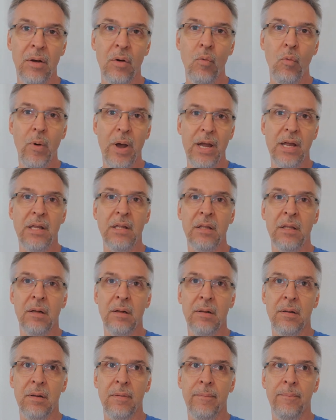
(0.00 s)
when
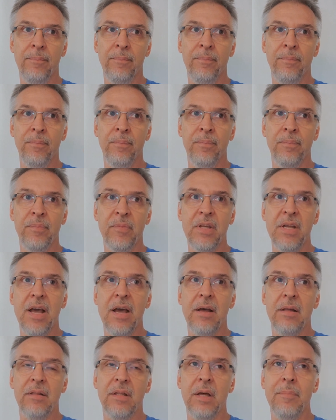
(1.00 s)
the,
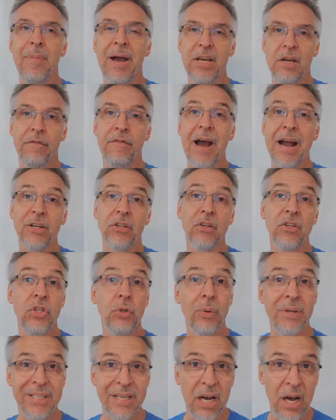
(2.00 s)
the manufacturers
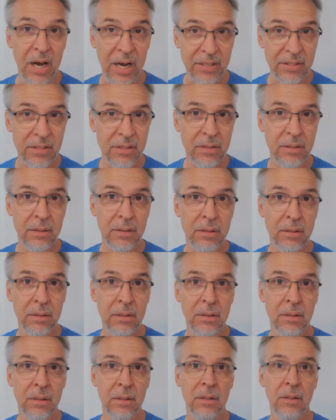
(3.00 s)
do it to us,
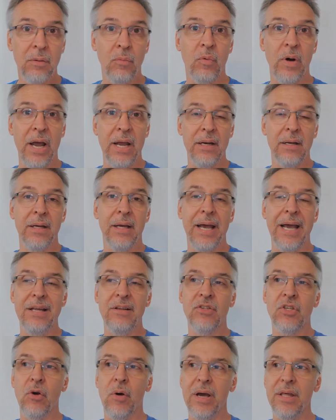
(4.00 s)
right?
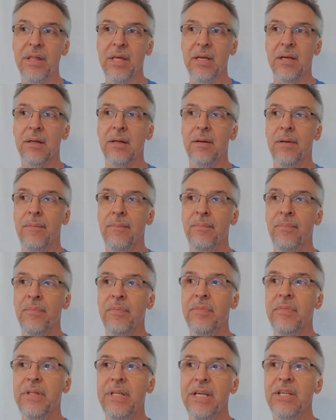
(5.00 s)
And so I think
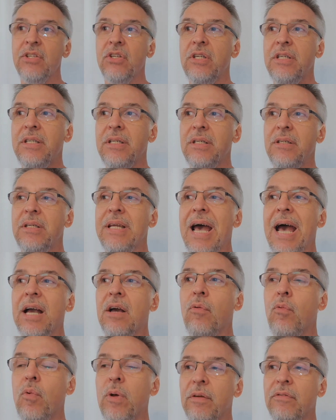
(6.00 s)
this
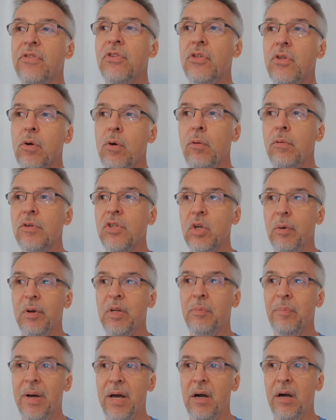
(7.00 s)
deck would have sold so
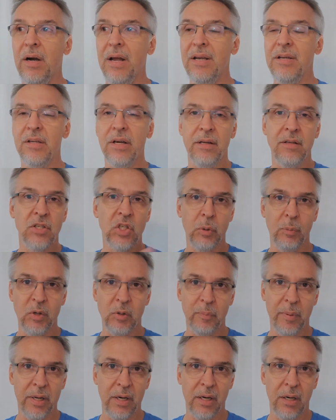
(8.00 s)
much better and done so
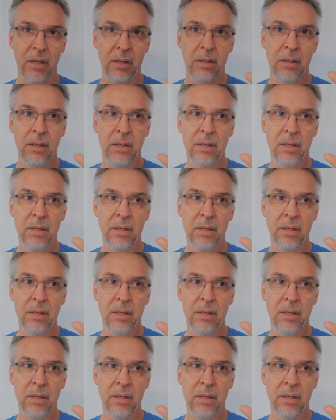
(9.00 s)
much better